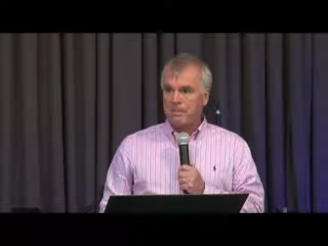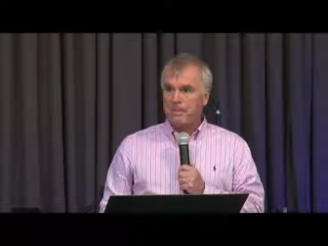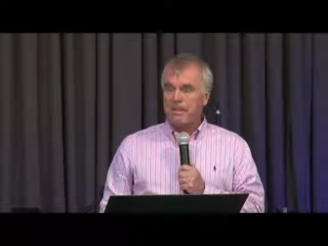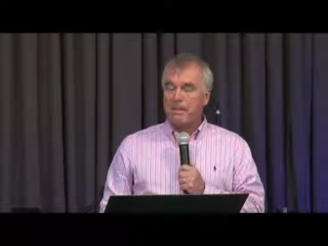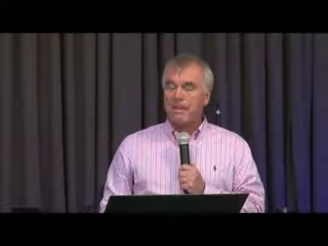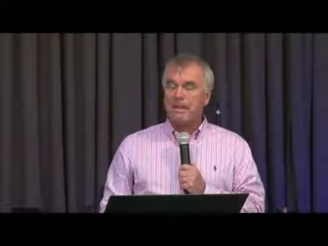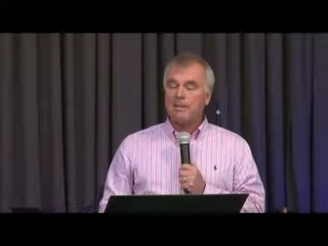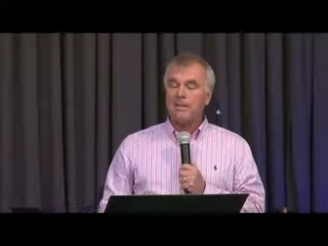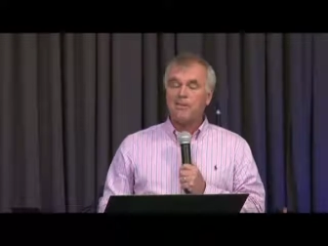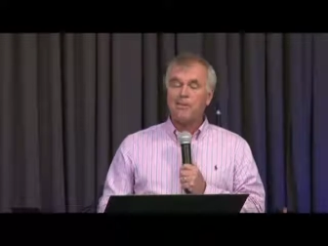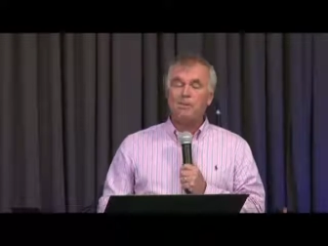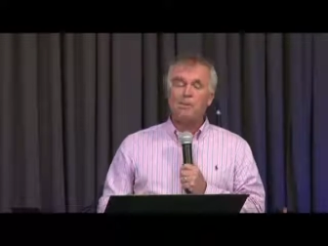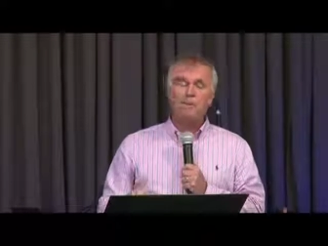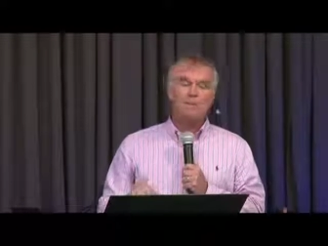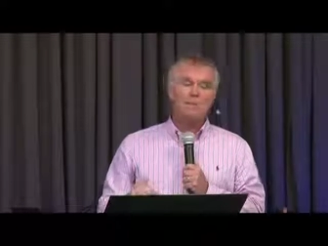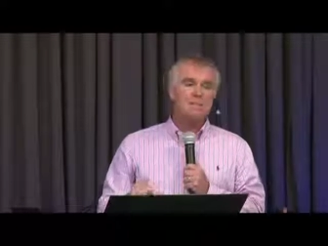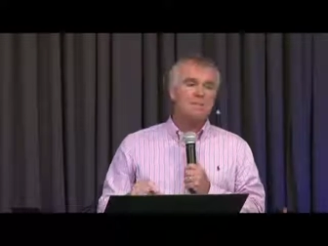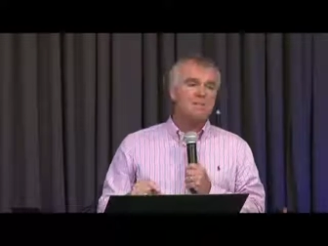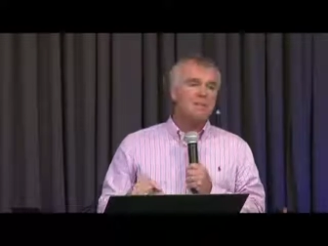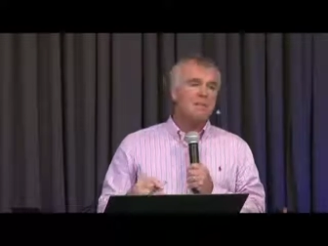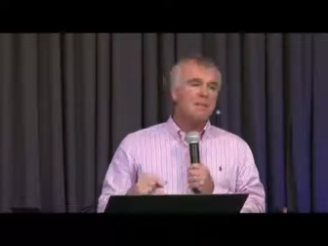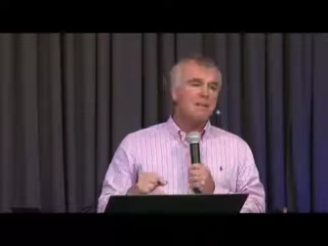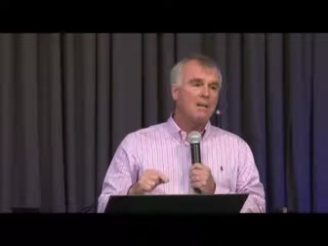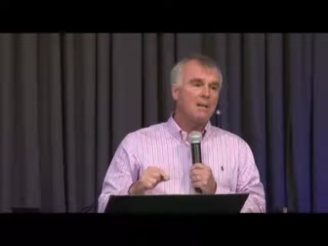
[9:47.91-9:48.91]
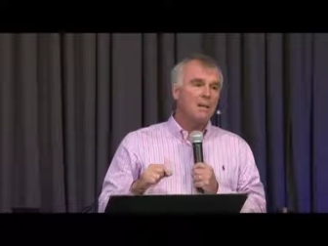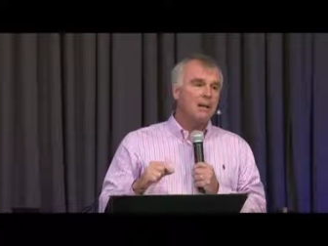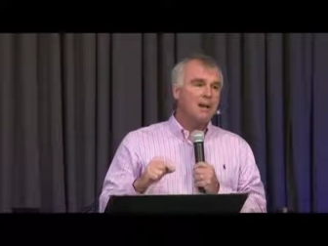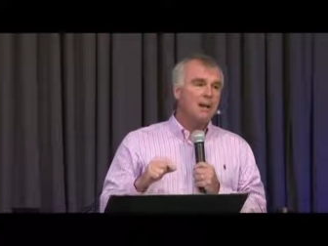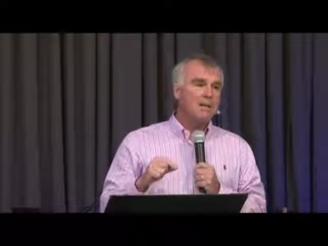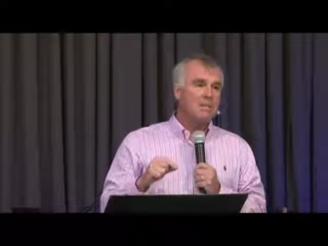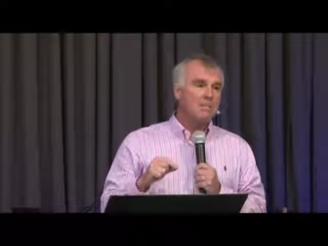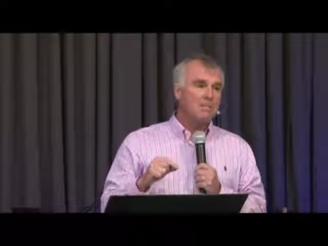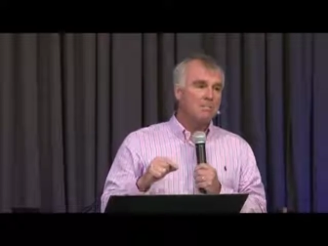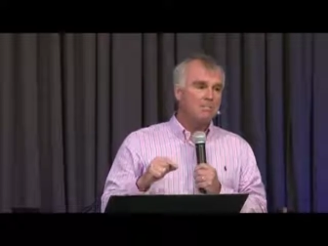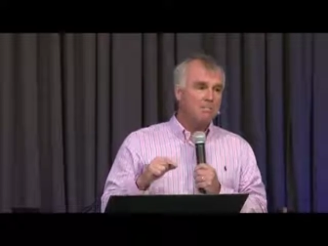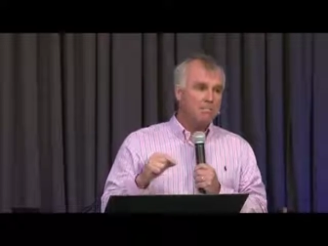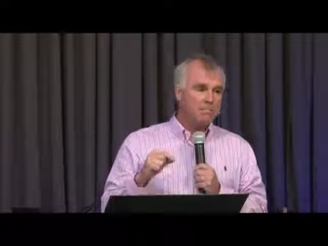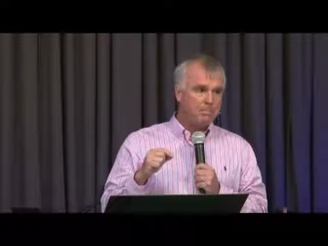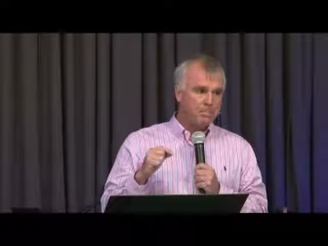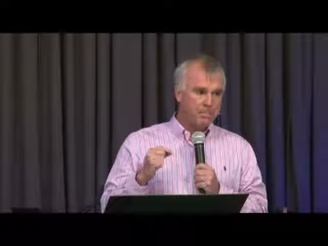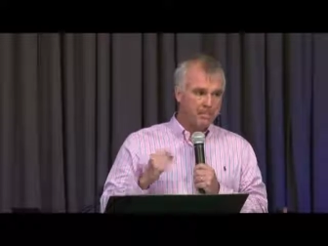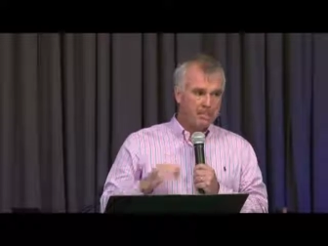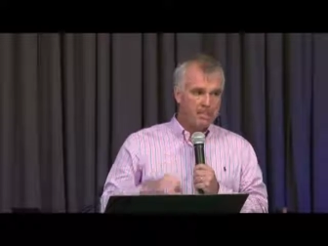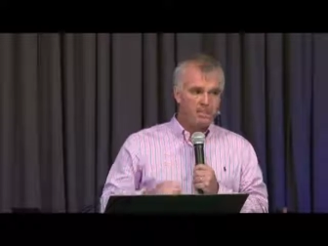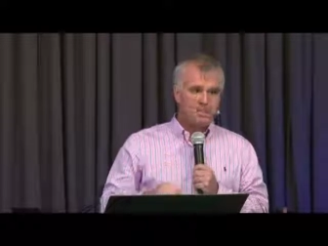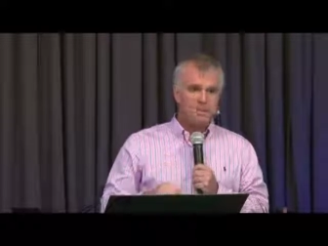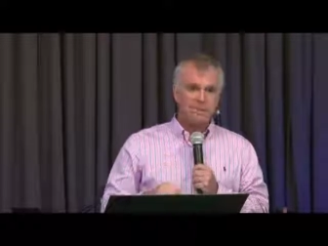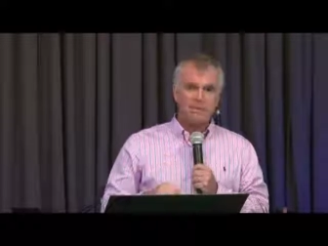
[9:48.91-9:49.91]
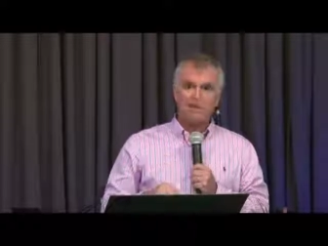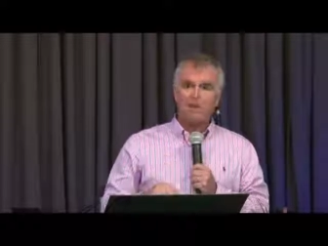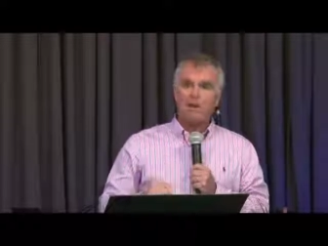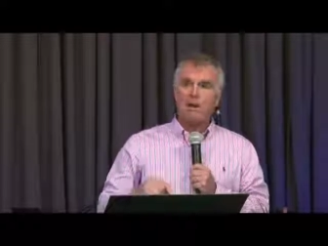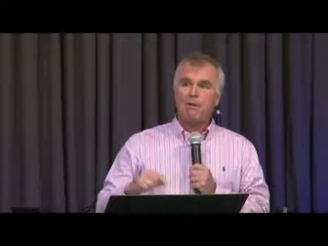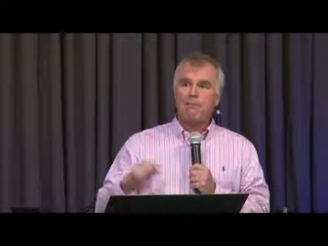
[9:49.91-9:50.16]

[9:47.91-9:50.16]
In other words, as a preacher